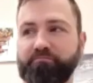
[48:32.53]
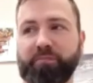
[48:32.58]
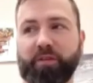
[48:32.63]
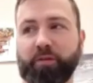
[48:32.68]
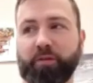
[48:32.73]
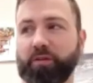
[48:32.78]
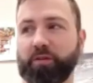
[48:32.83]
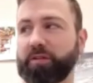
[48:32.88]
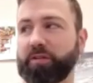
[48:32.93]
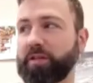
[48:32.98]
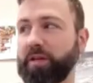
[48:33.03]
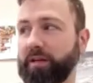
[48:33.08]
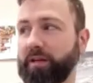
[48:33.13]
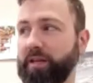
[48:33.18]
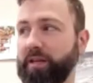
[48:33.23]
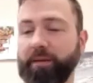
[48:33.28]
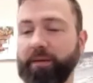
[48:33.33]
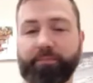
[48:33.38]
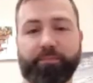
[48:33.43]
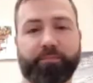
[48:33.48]
they're just going to
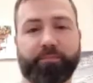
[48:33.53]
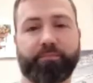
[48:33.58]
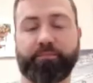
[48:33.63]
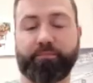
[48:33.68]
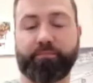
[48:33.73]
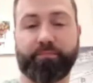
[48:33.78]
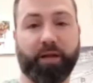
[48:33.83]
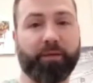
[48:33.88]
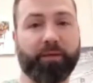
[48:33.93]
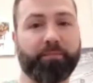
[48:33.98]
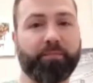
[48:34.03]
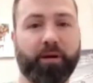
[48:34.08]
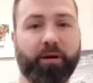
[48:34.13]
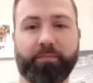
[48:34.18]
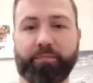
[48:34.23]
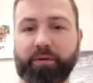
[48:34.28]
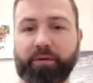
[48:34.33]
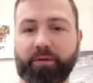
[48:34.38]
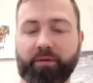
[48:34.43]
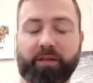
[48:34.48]
keep blood
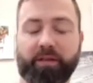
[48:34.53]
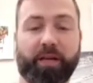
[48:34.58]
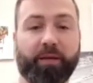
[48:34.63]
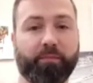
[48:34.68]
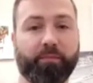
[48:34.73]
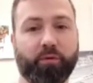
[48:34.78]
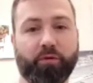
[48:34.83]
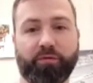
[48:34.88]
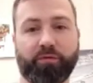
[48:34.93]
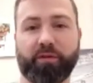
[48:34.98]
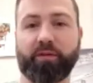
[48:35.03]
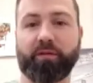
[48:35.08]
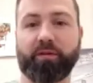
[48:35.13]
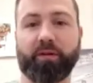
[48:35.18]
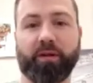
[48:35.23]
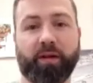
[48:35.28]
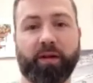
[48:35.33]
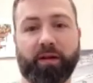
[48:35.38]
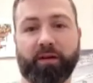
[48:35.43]
pumping, keep moving